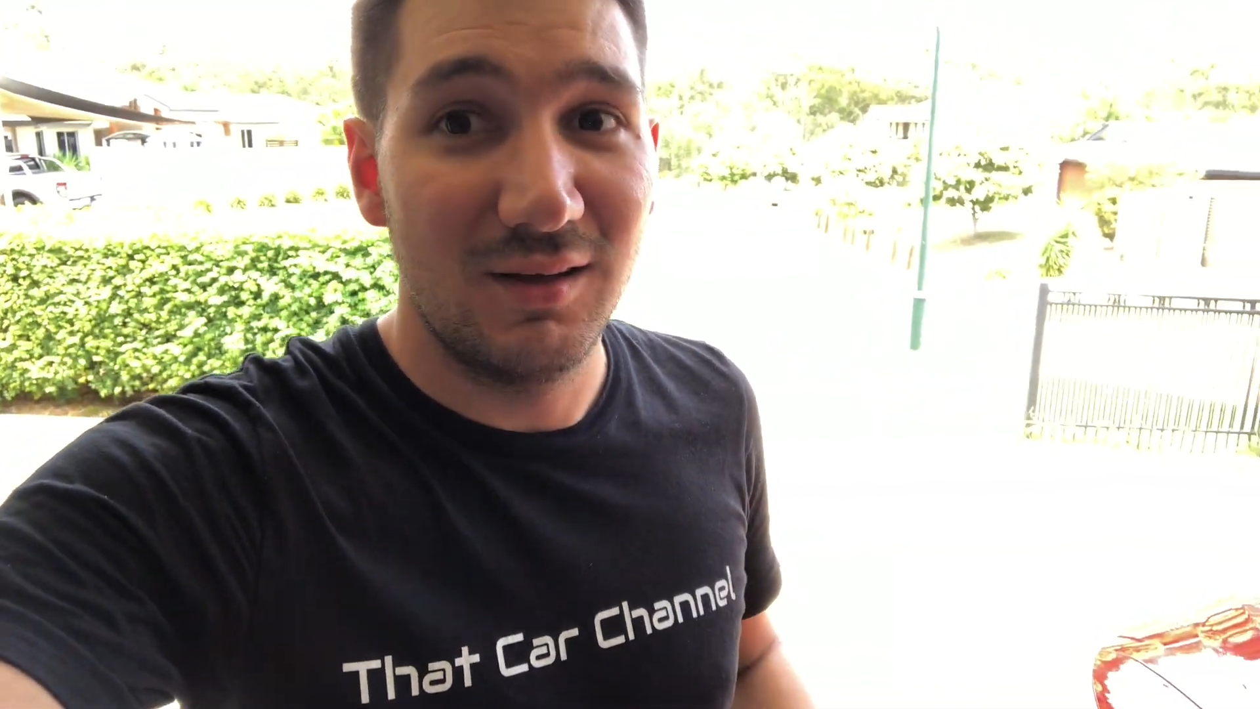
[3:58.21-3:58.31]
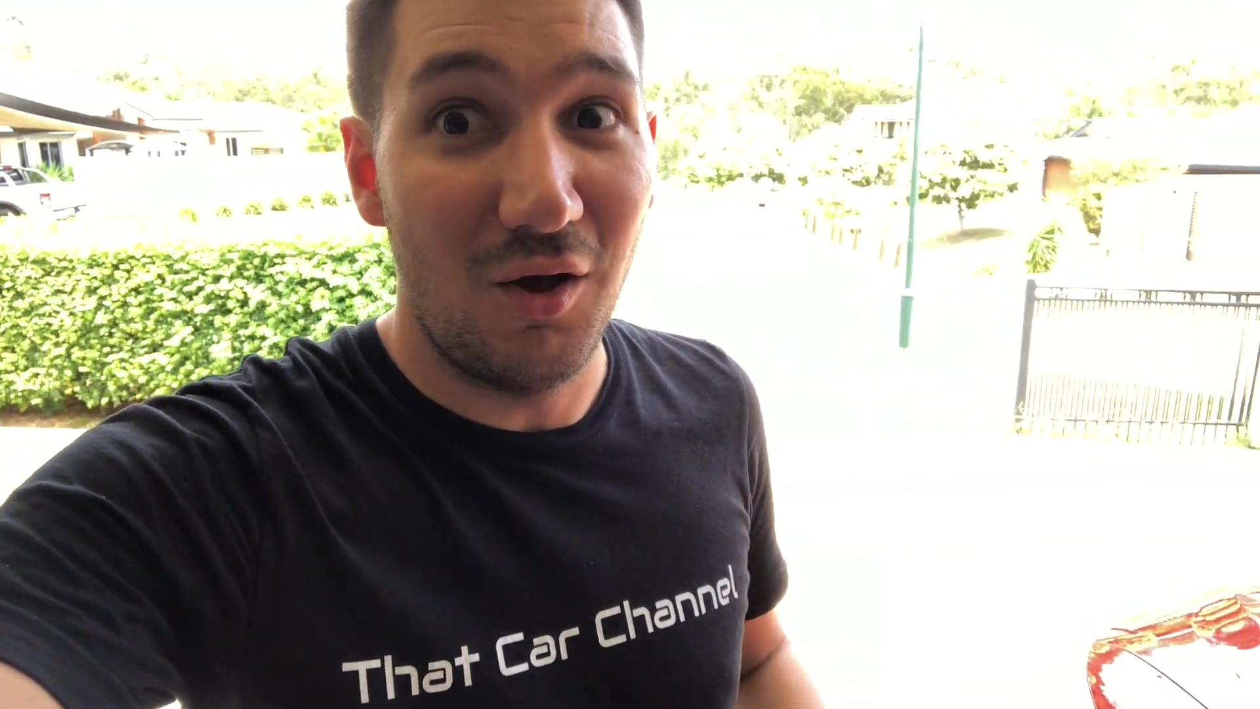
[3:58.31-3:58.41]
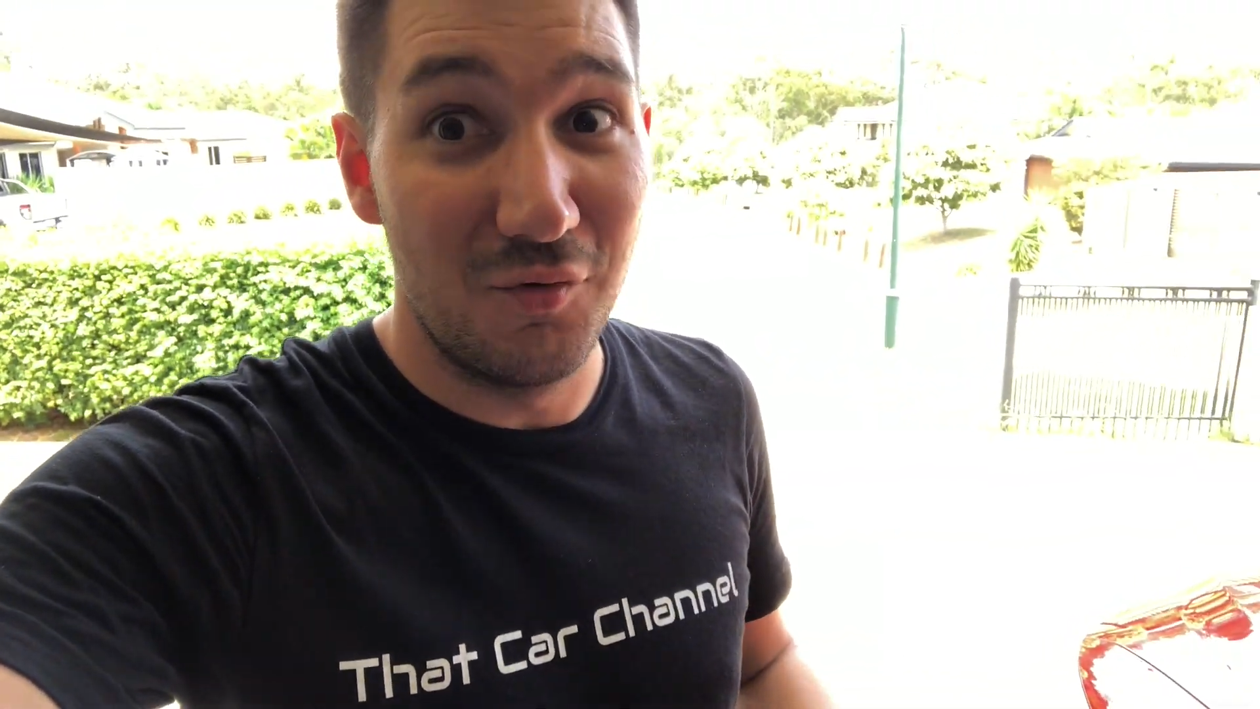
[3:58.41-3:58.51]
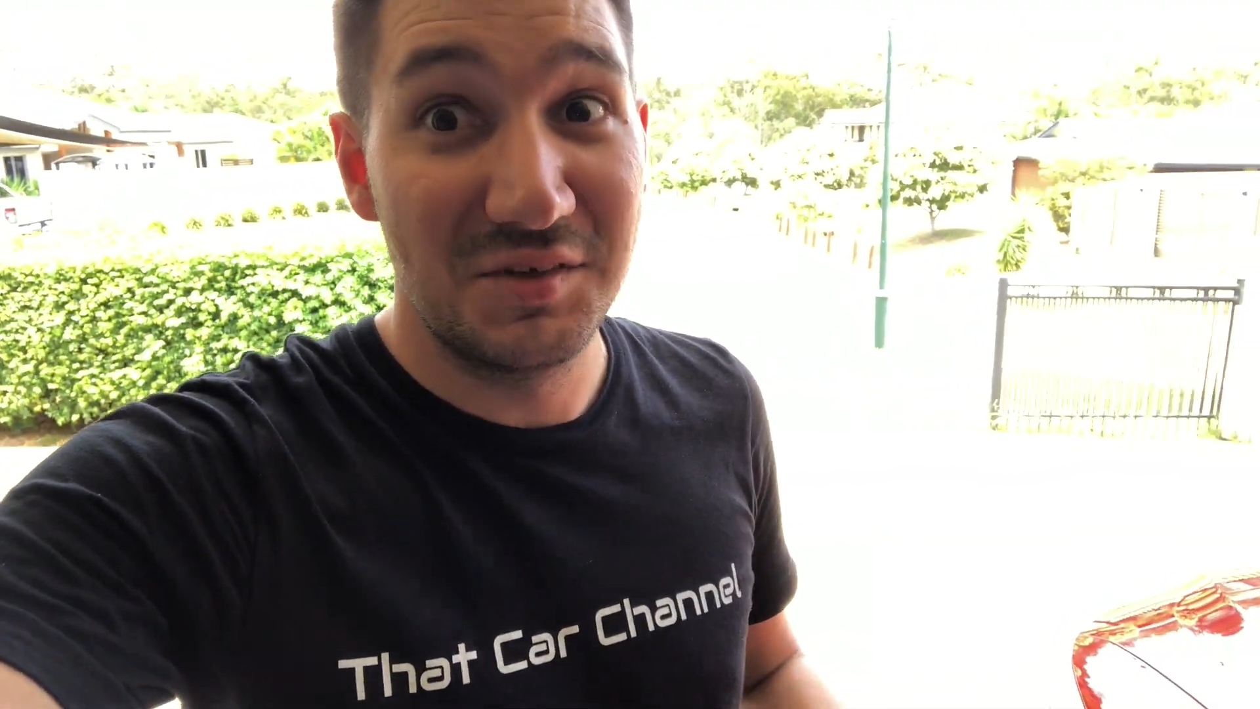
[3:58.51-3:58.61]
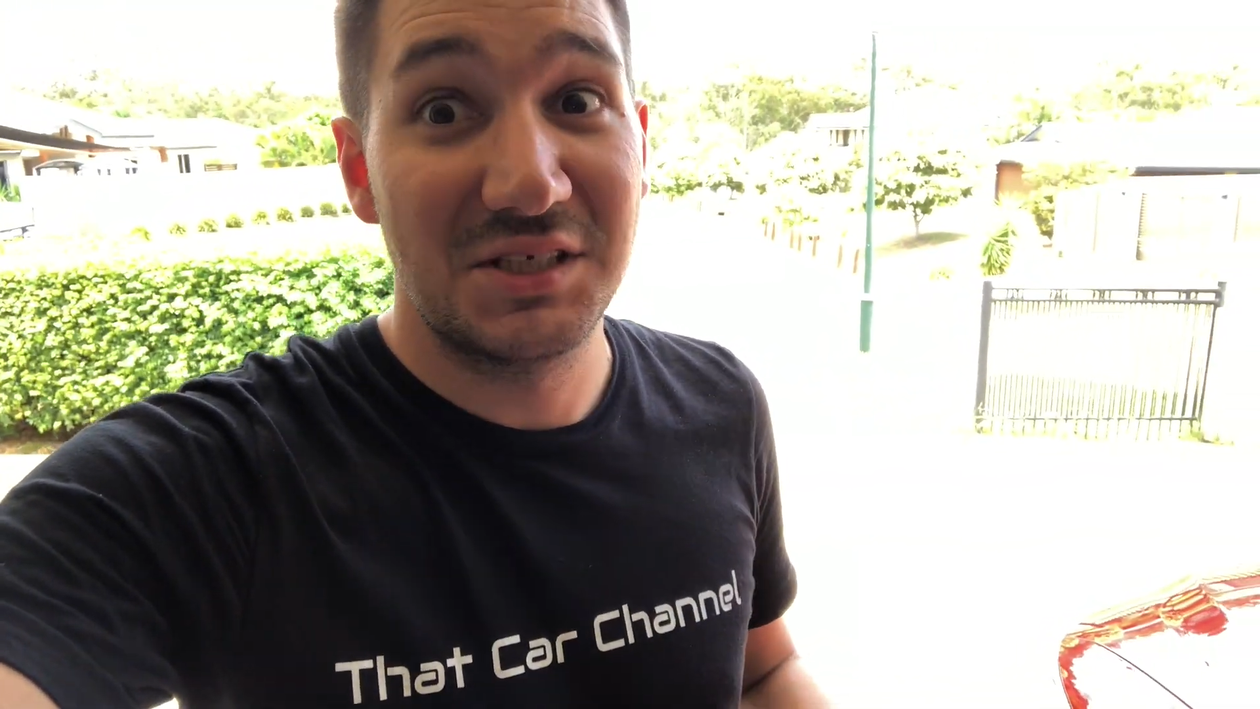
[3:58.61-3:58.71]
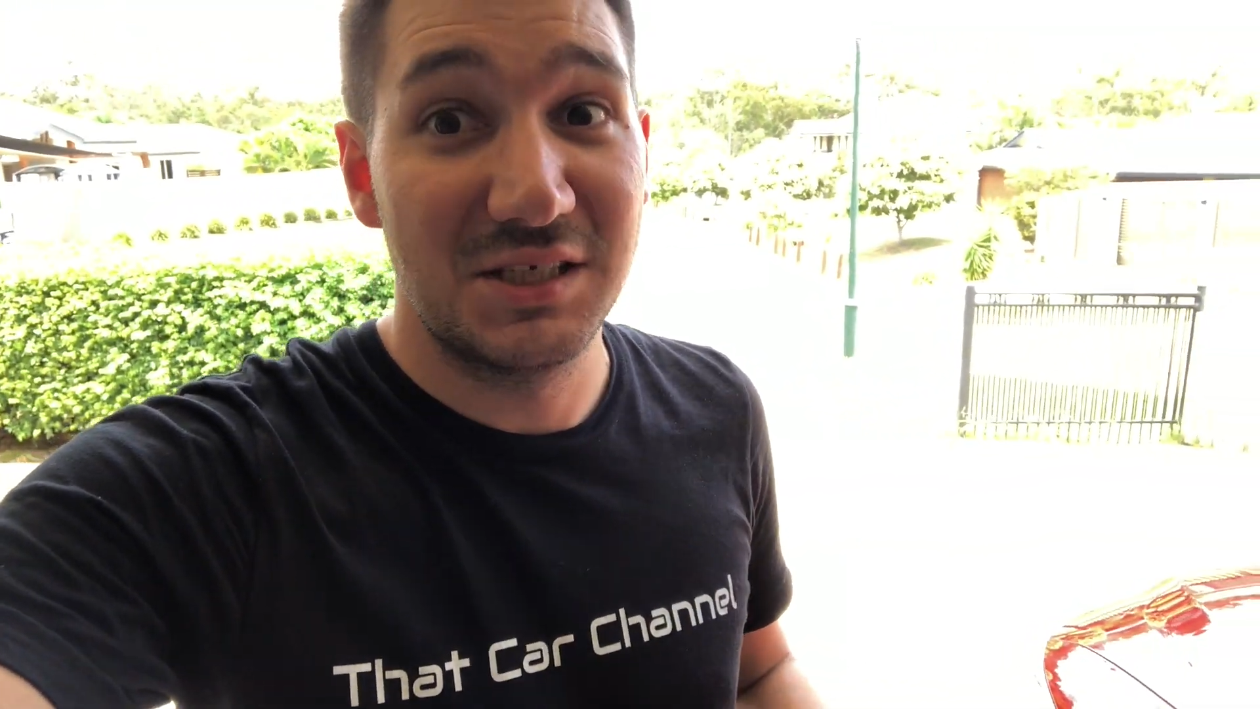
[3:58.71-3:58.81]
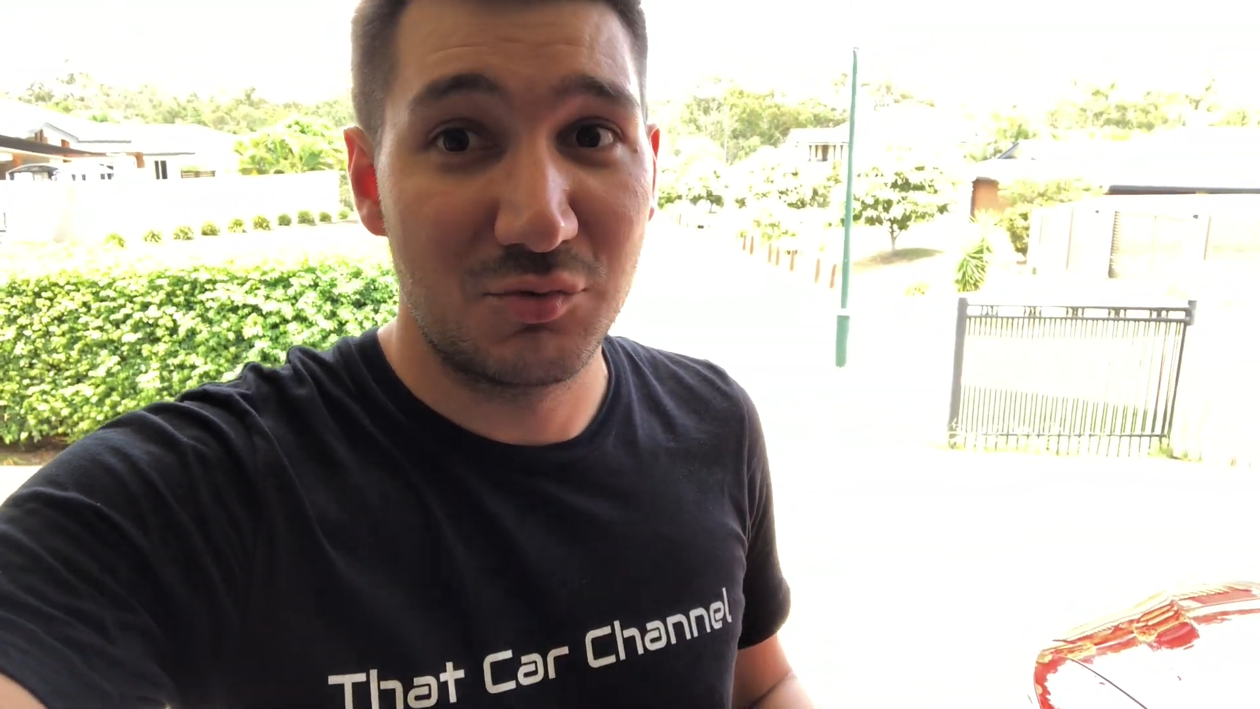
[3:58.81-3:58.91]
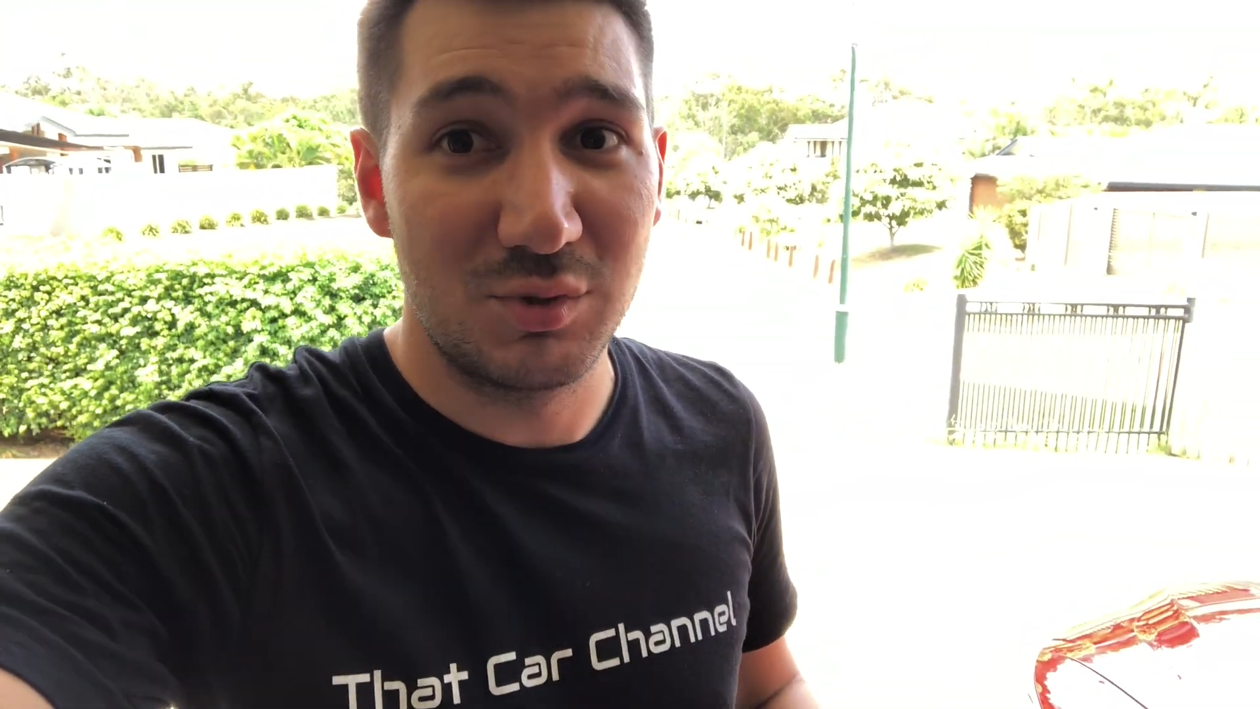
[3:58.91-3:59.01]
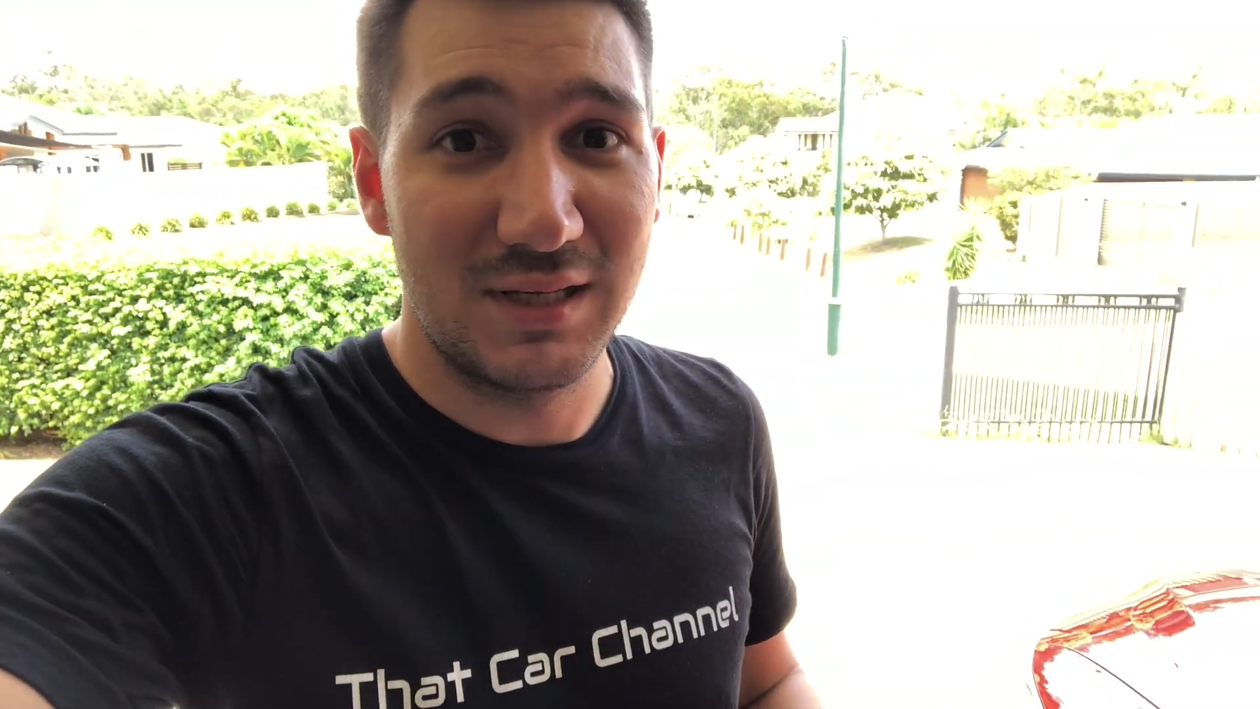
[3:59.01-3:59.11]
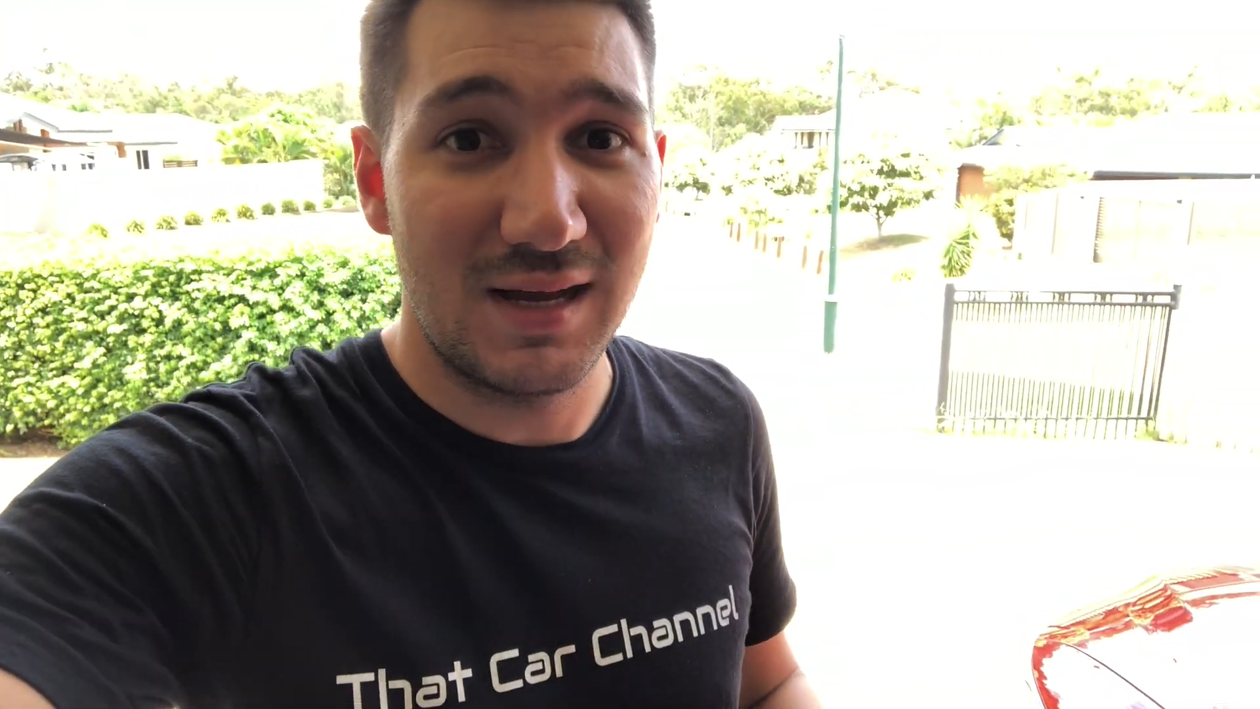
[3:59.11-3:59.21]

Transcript: obviously it's really